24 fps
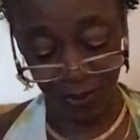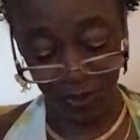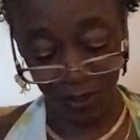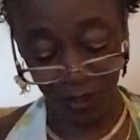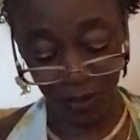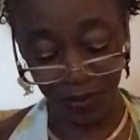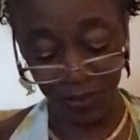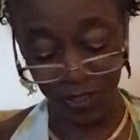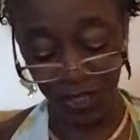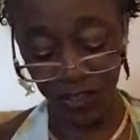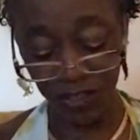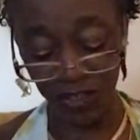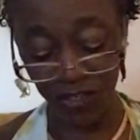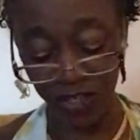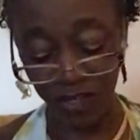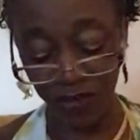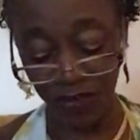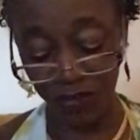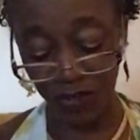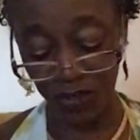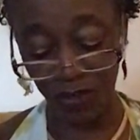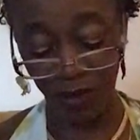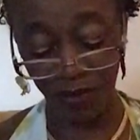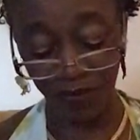Oh,
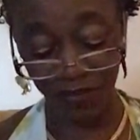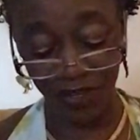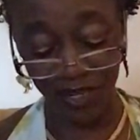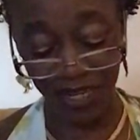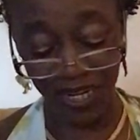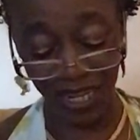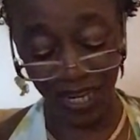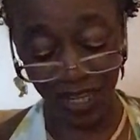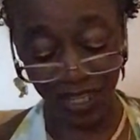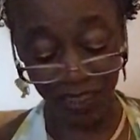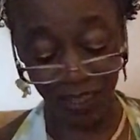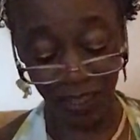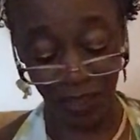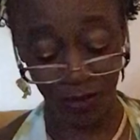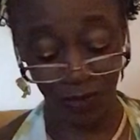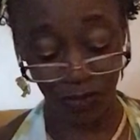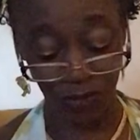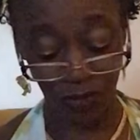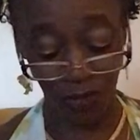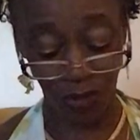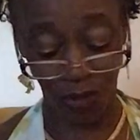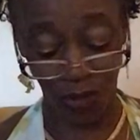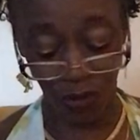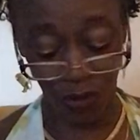Sagittarius, you have the 9th
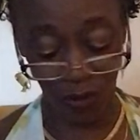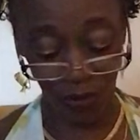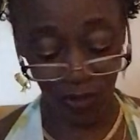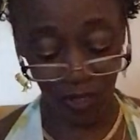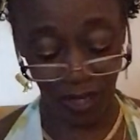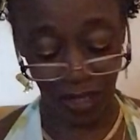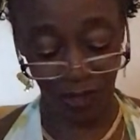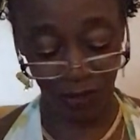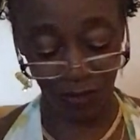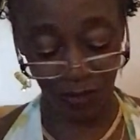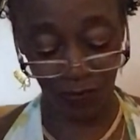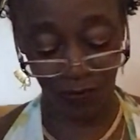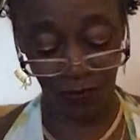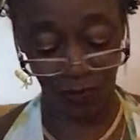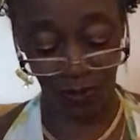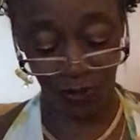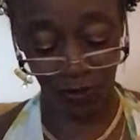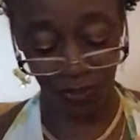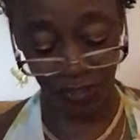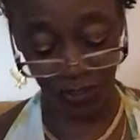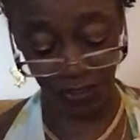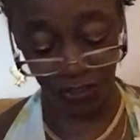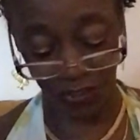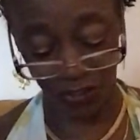house, your own house,
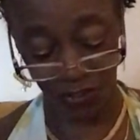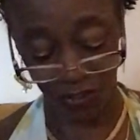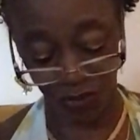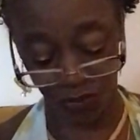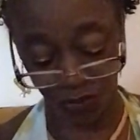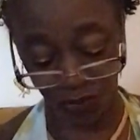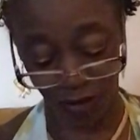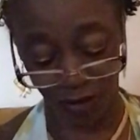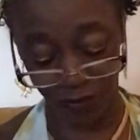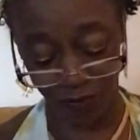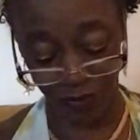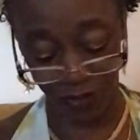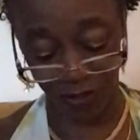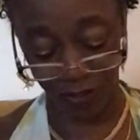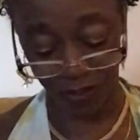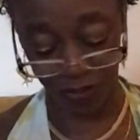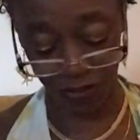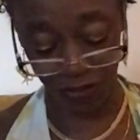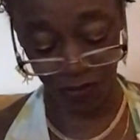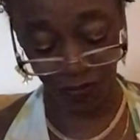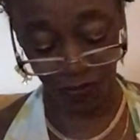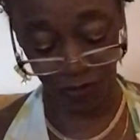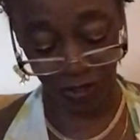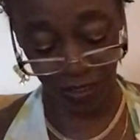fast distance traveling,
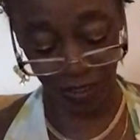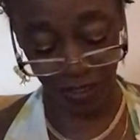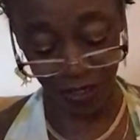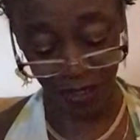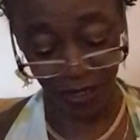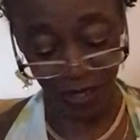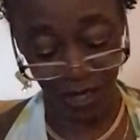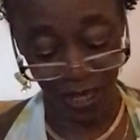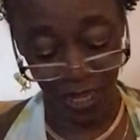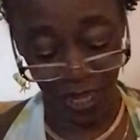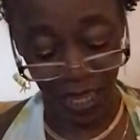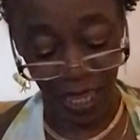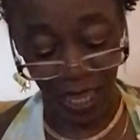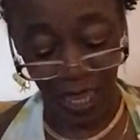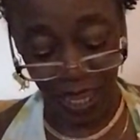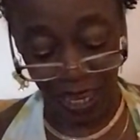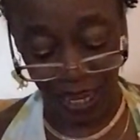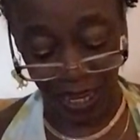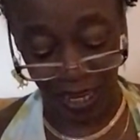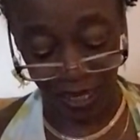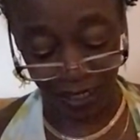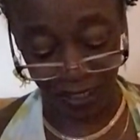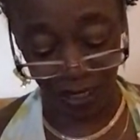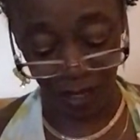that's right.
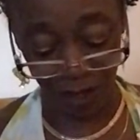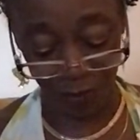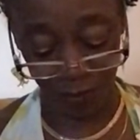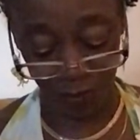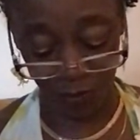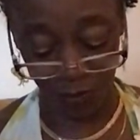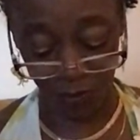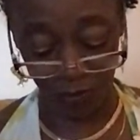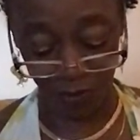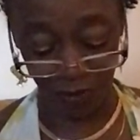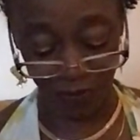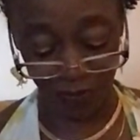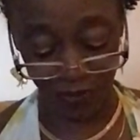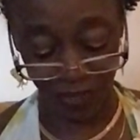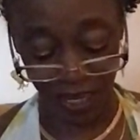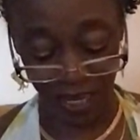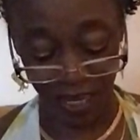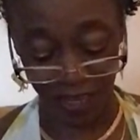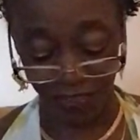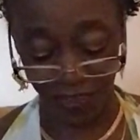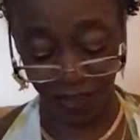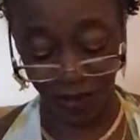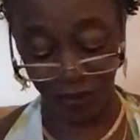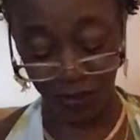And Capricorn, you have the
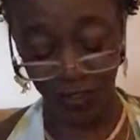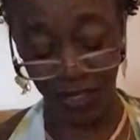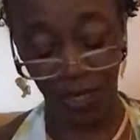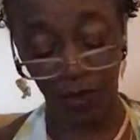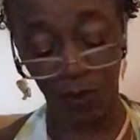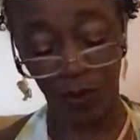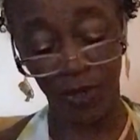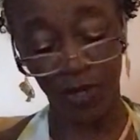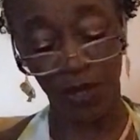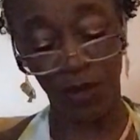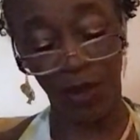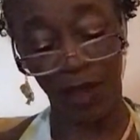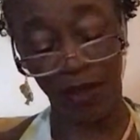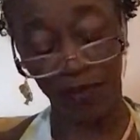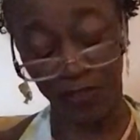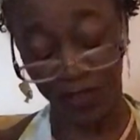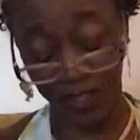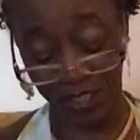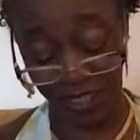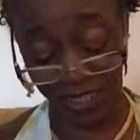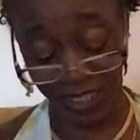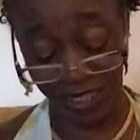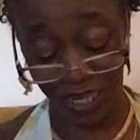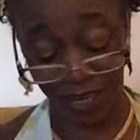8th house. Aqua, you have the
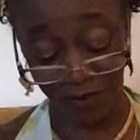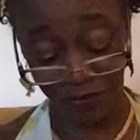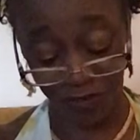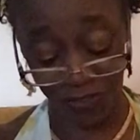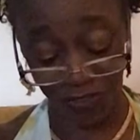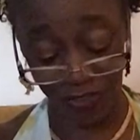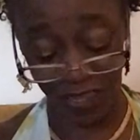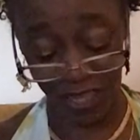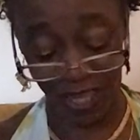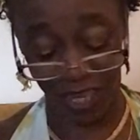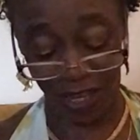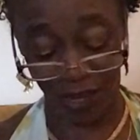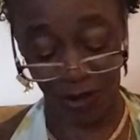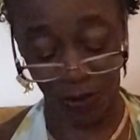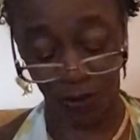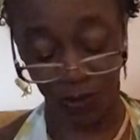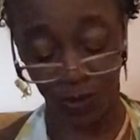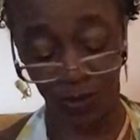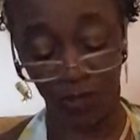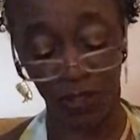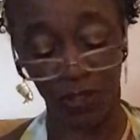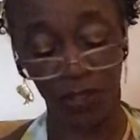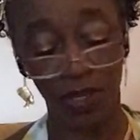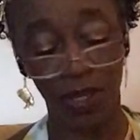7th
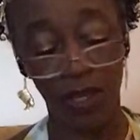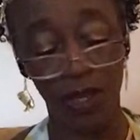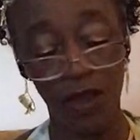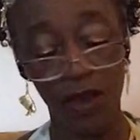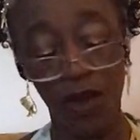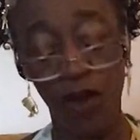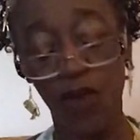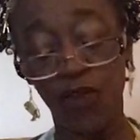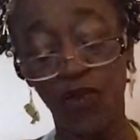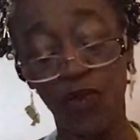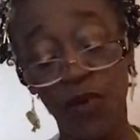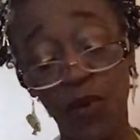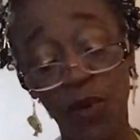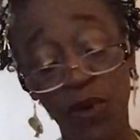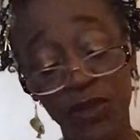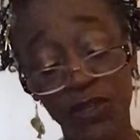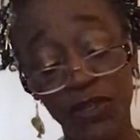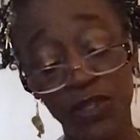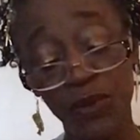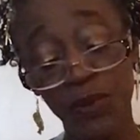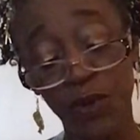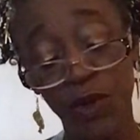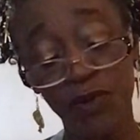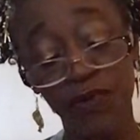house of
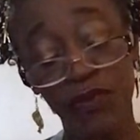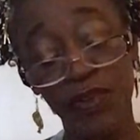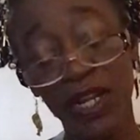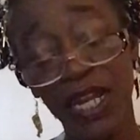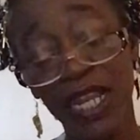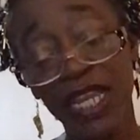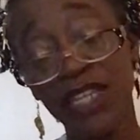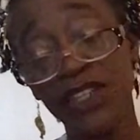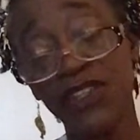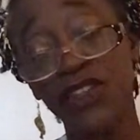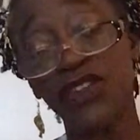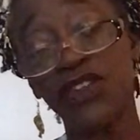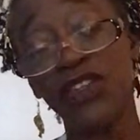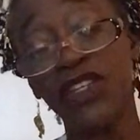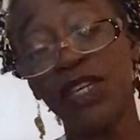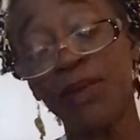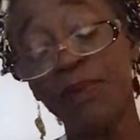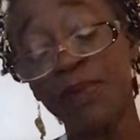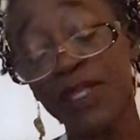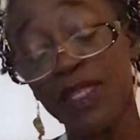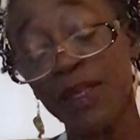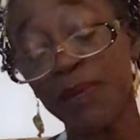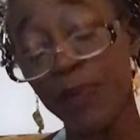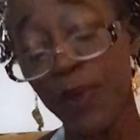one-to-one
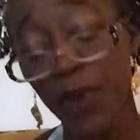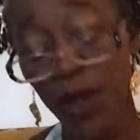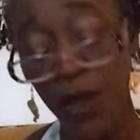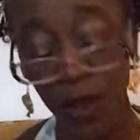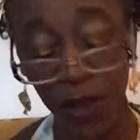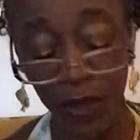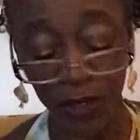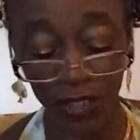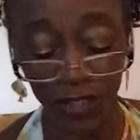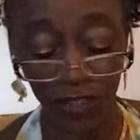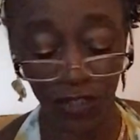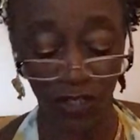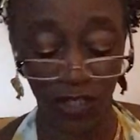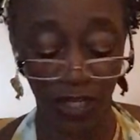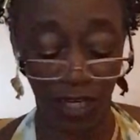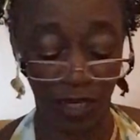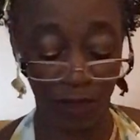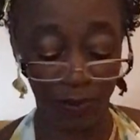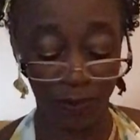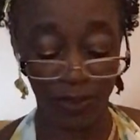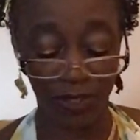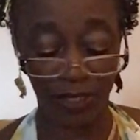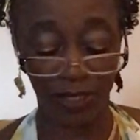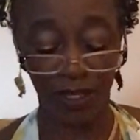relationships and
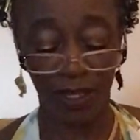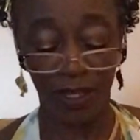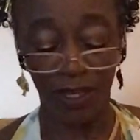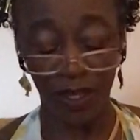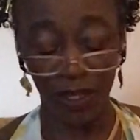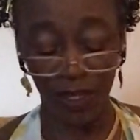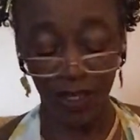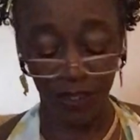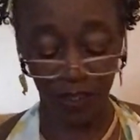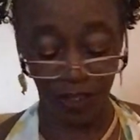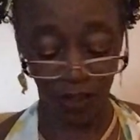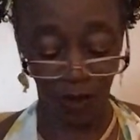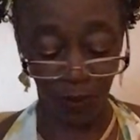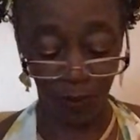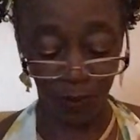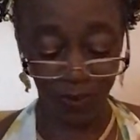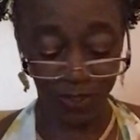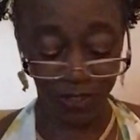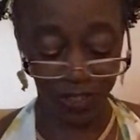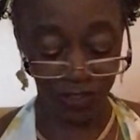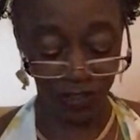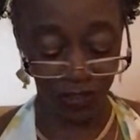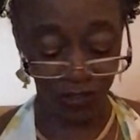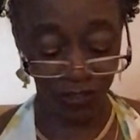partnerships. The
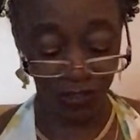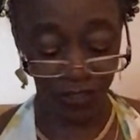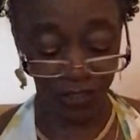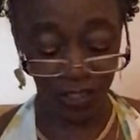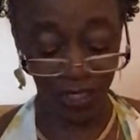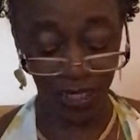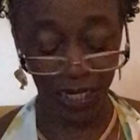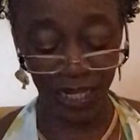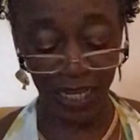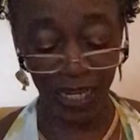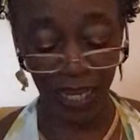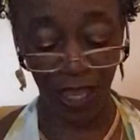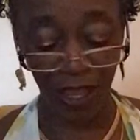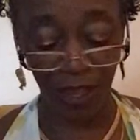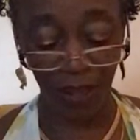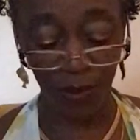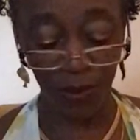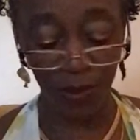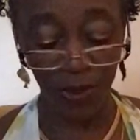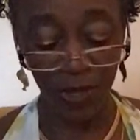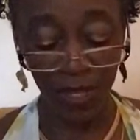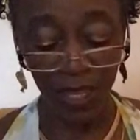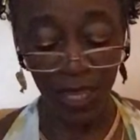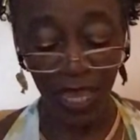opposition to Leo.